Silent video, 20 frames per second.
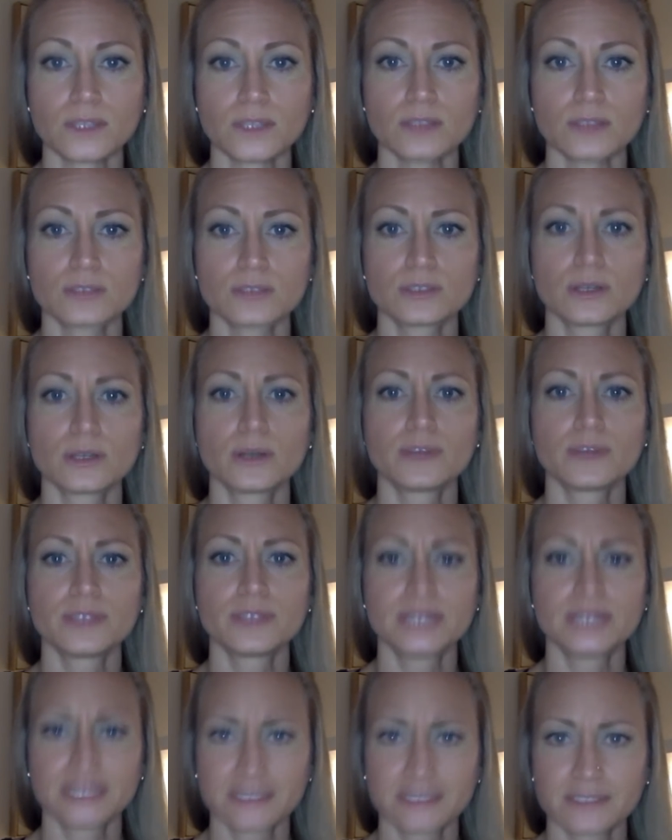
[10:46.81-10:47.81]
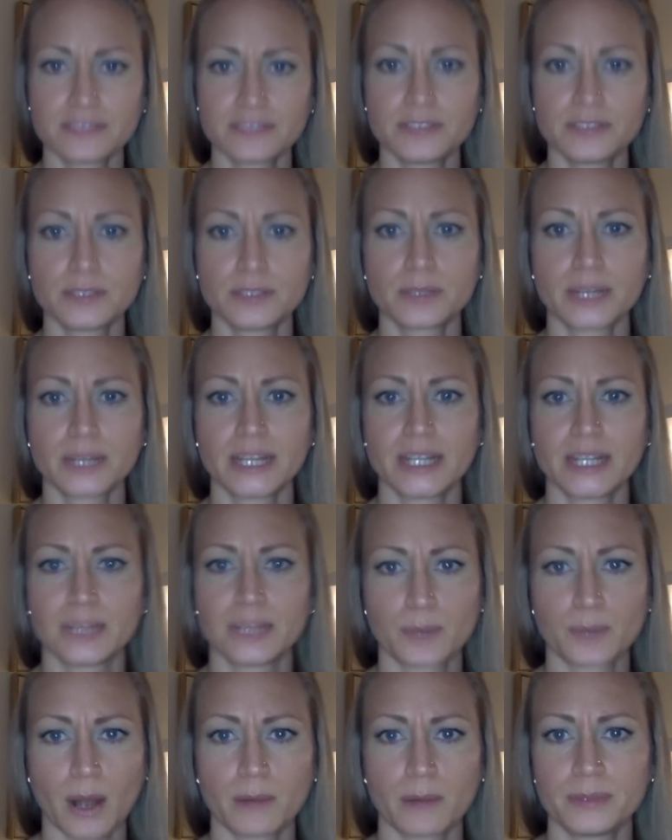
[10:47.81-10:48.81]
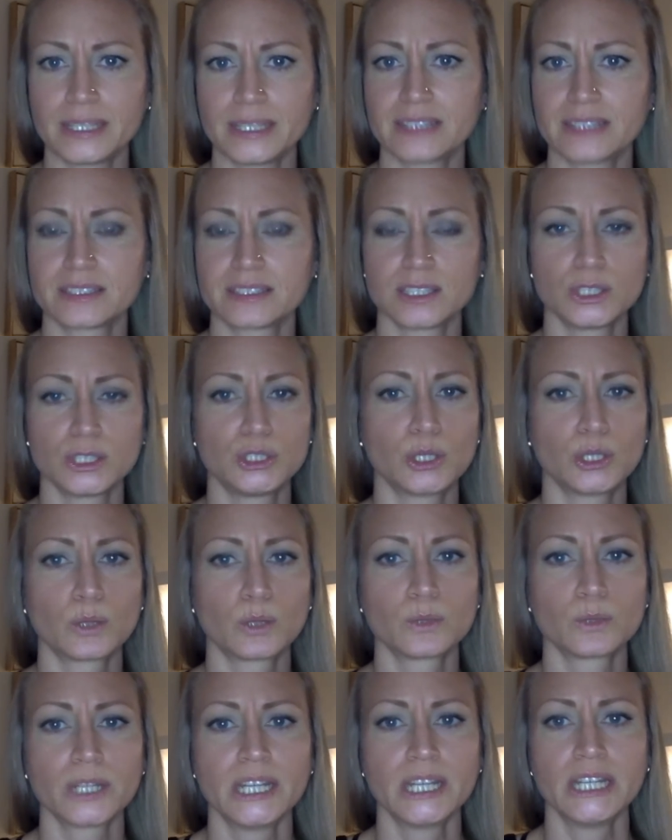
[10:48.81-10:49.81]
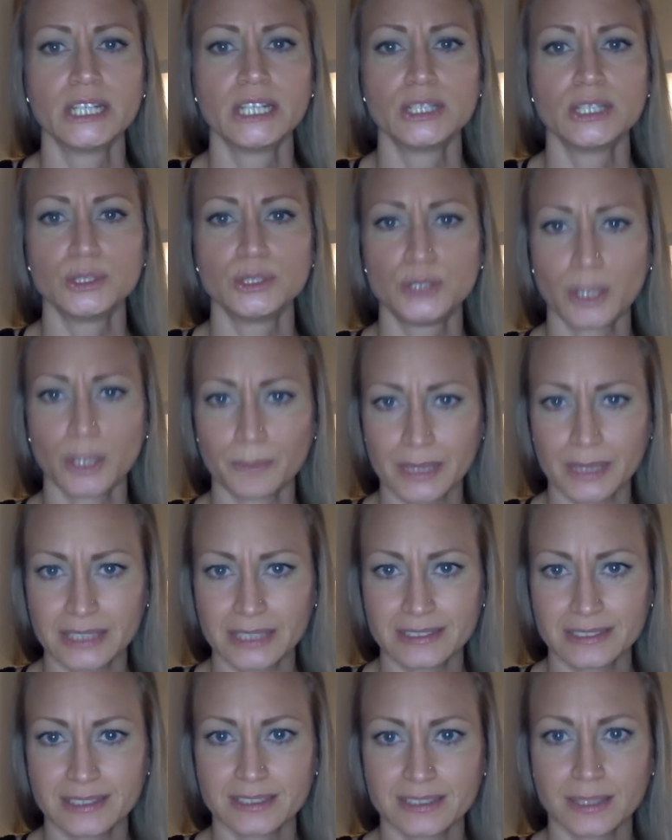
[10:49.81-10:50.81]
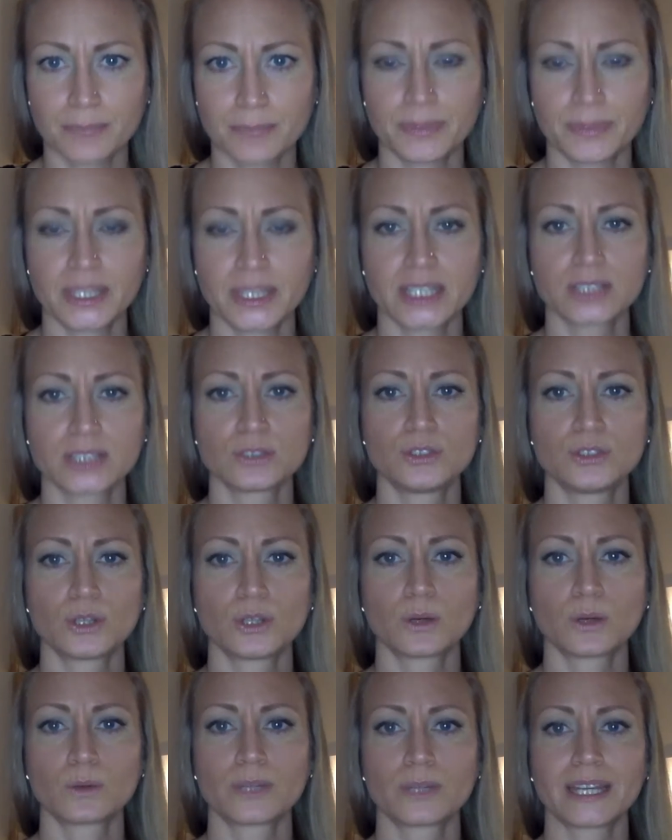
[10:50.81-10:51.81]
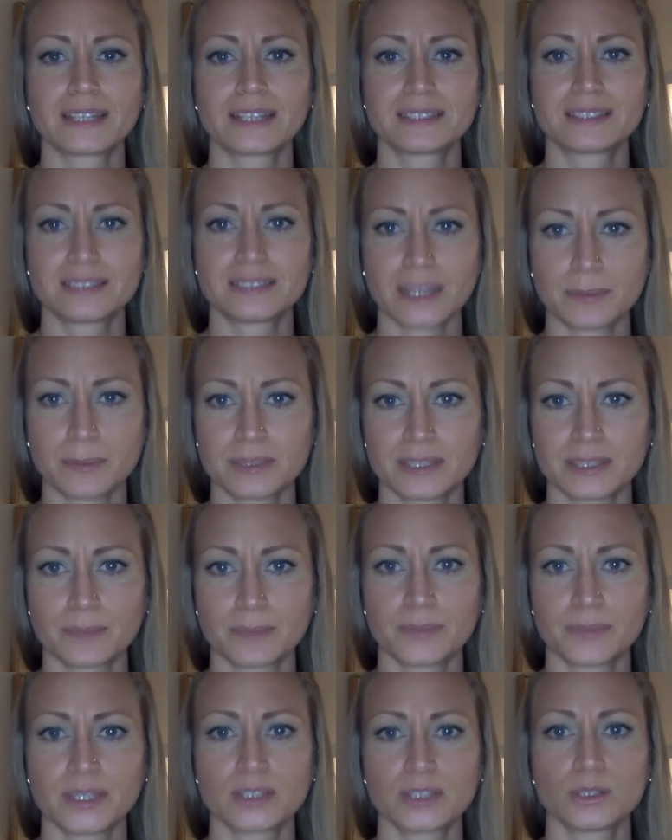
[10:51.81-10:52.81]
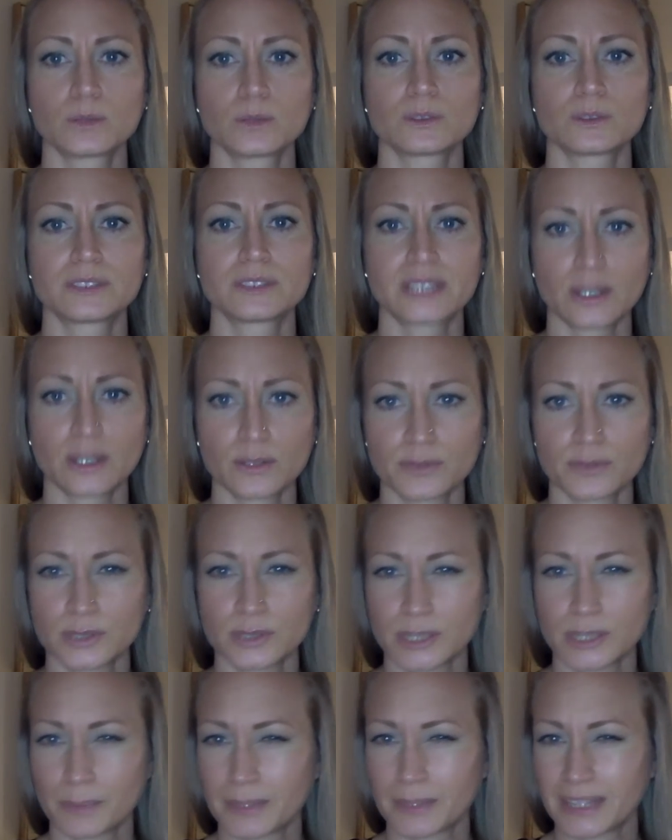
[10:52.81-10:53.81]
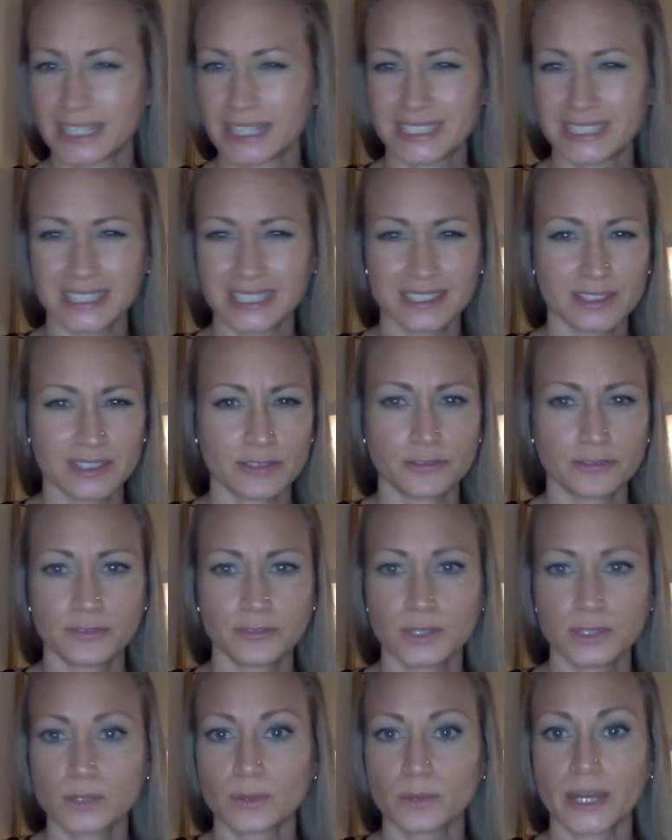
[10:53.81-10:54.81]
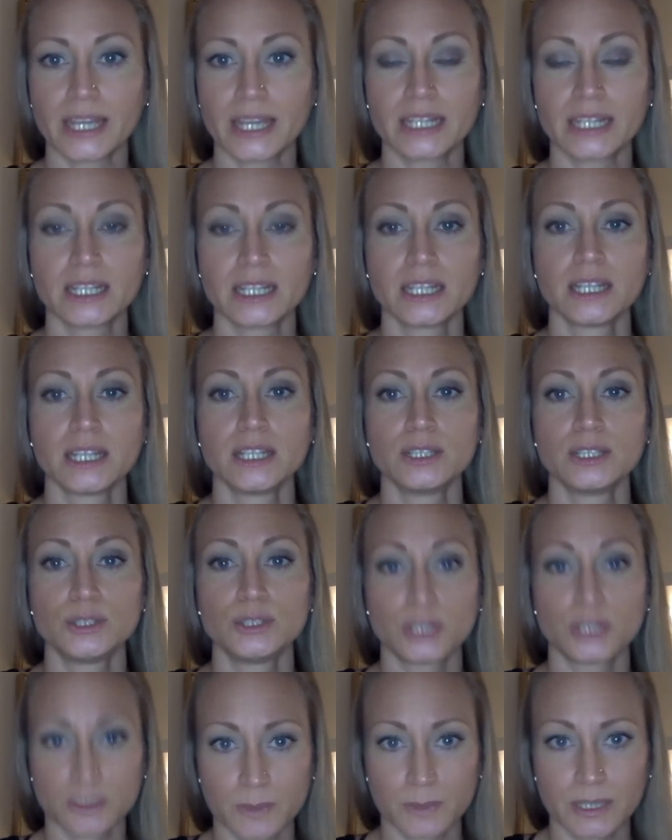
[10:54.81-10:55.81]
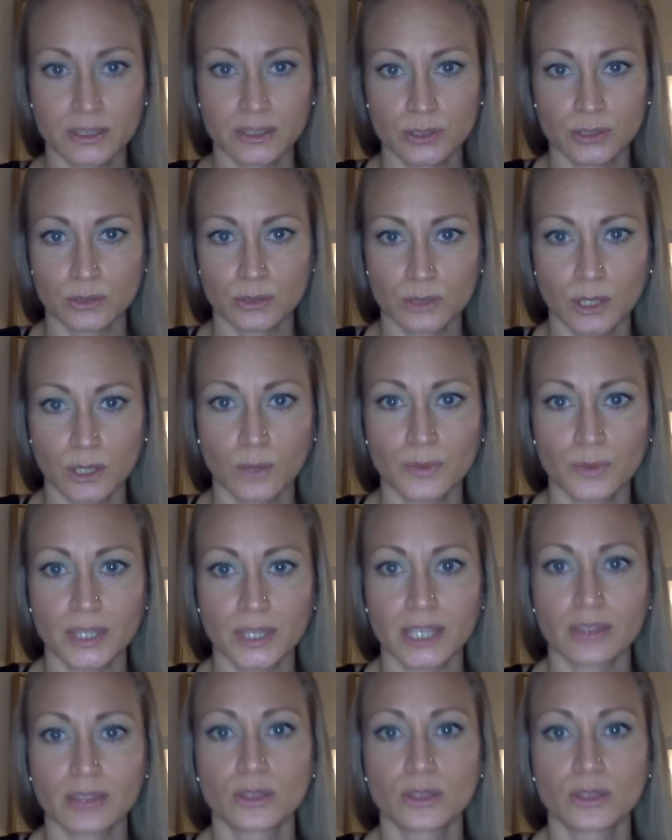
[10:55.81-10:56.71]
So if it doesn't feel right, it probably isn't. Don't jump into something, don't accept something, don't settle for something that doesn't feel right just because you're lonely.